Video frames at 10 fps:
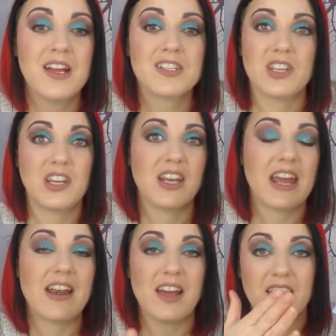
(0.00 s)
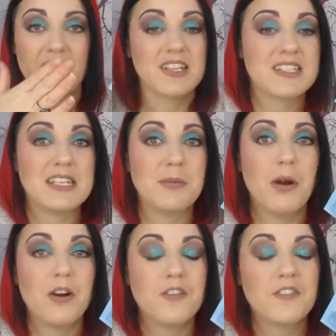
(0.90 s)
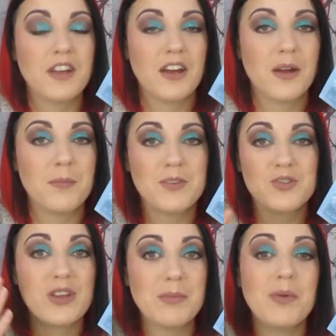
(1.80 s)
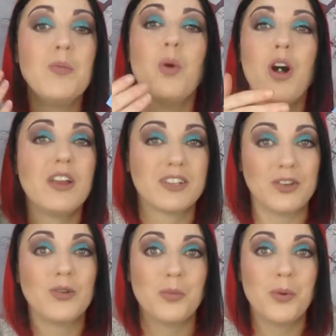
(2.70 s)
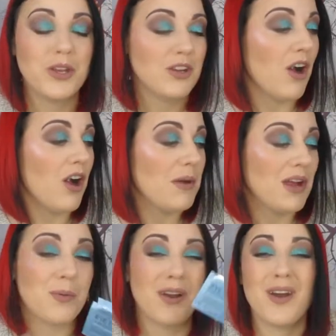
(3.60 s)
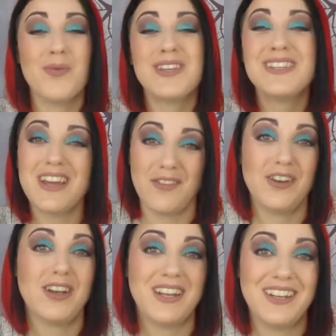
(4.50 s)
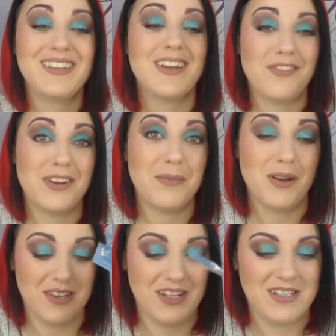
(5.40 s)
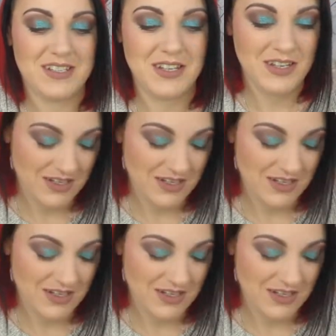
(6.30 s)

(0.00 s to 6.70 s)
So you're going to get like a nice depuffed treatment while you're putting your eye makeup on. I would definitely buy these.